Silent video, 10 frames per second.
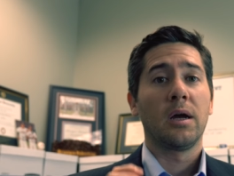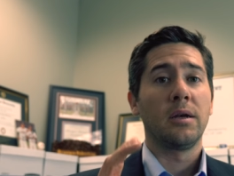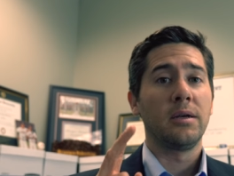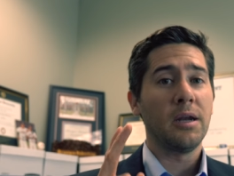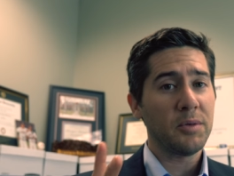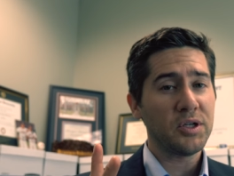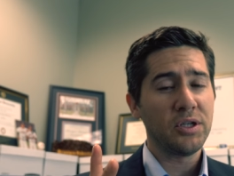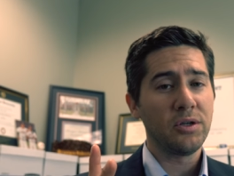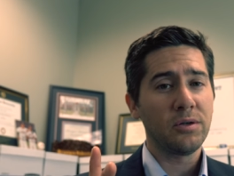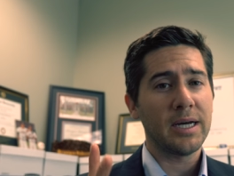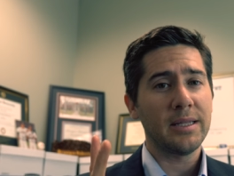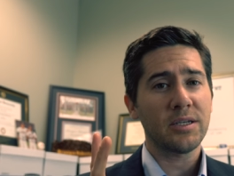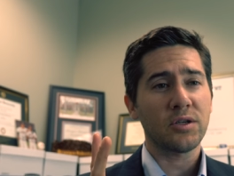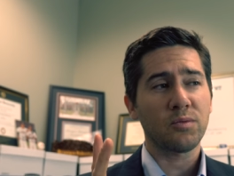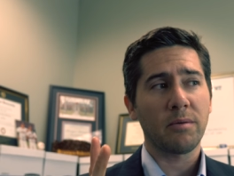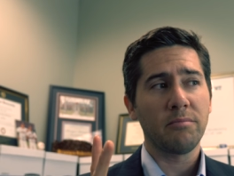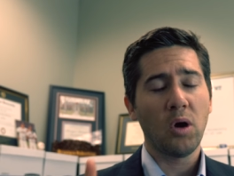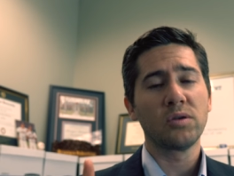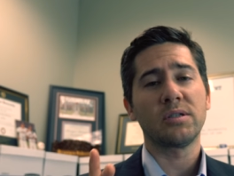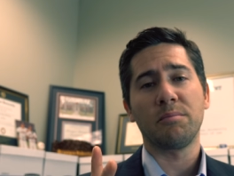Number two, and this is where
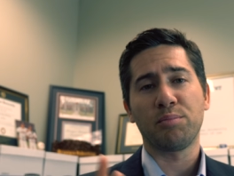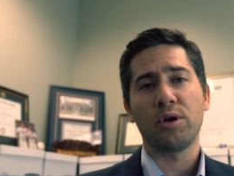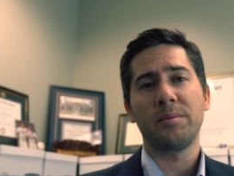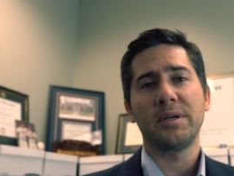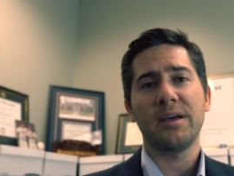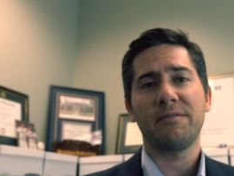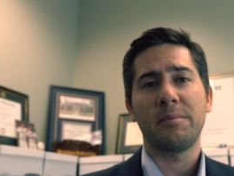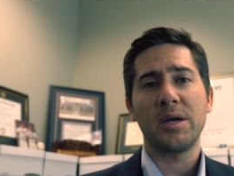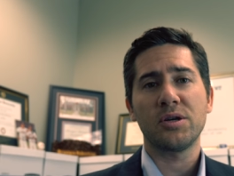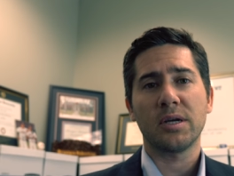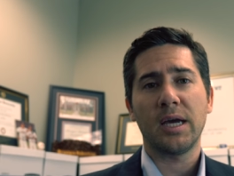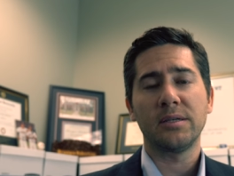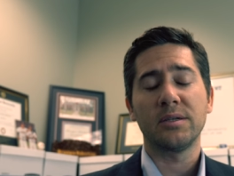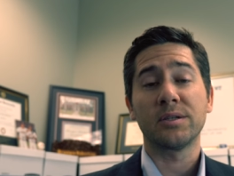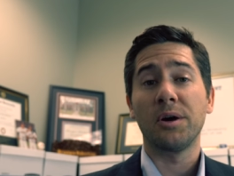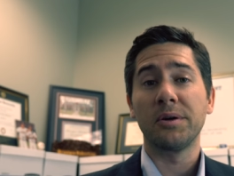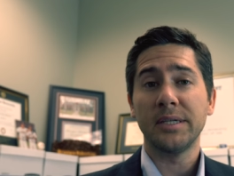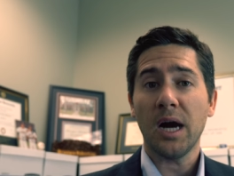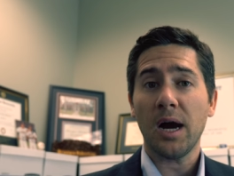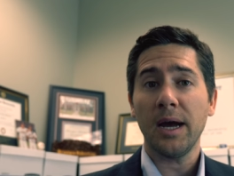most employment defamation cases go to
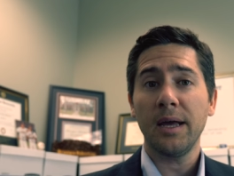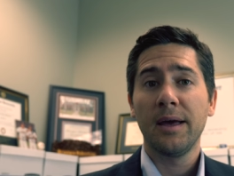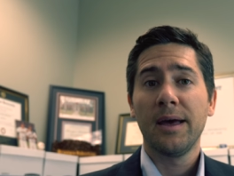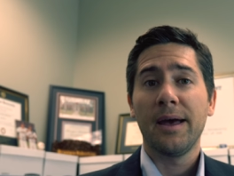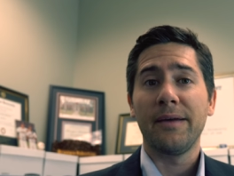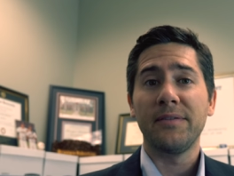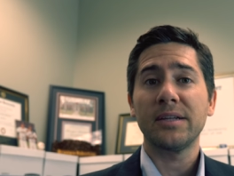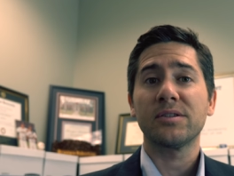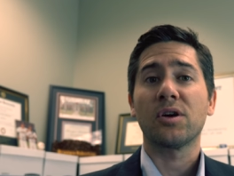die, and that's